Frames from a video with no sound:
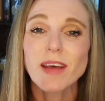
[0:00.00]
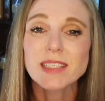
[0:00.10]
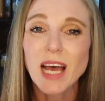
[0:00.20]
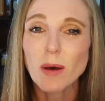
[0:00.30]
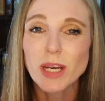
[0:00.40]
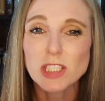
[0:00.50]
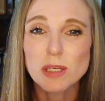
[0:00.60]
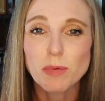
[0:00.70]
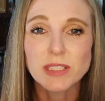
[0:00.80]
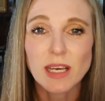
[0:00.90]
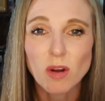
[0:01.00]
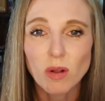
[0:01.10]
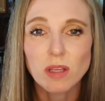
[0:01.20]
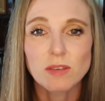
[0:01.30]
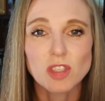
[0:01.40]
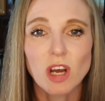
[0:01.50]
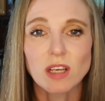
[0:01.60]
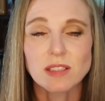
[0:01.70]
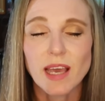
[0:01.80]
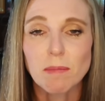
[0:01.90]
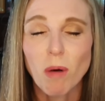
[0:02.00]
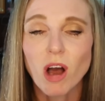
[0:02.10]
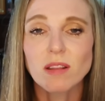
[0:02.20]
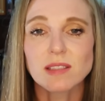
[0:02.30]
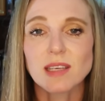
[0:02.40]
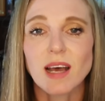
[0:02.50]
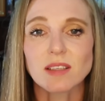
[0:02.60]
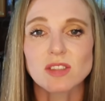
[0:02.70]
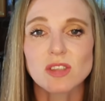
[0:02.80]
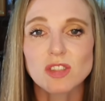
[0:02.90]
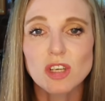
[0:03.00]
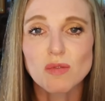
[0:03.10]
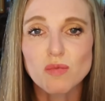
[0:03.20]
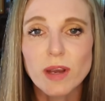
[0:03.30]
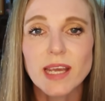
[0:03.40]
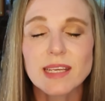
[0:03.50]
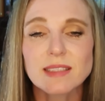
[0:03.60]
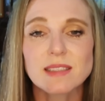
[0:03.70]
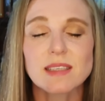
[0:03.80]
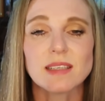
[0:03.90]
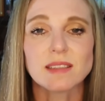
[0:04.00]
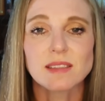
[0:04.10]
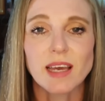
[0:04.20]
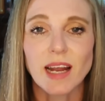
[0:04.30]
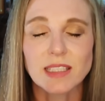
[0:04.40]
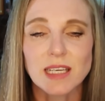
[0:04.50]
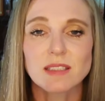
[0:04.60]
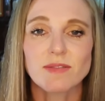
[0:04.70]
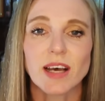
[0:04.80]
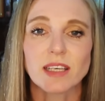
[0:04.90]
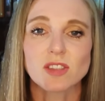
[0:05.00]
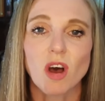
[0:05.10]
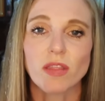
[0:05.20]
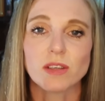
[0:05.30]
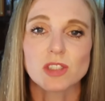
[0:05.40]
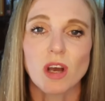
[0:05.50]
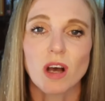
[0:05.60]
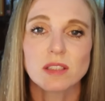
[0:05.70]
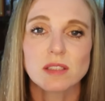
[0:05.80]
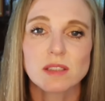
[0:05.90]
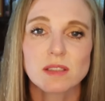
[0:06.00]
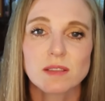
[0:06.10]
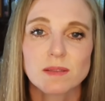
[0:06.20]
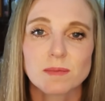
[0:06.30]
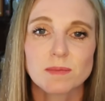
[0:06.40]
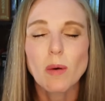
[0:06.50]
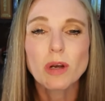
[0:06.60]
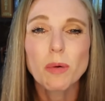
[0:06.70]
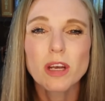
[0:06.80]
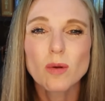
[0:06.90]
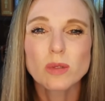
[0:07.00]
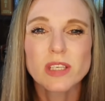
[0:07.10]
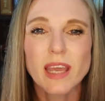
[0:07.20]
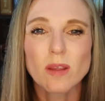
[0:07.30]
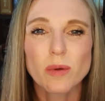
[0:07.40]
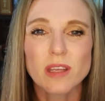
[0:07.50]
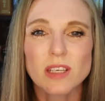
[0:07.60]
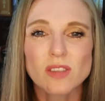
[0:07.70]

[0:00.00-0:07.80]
in fact, I would actually print out a whole lot of charts and mark this out so that you can really see it and identify it on the charts. So I want to pull it all together with an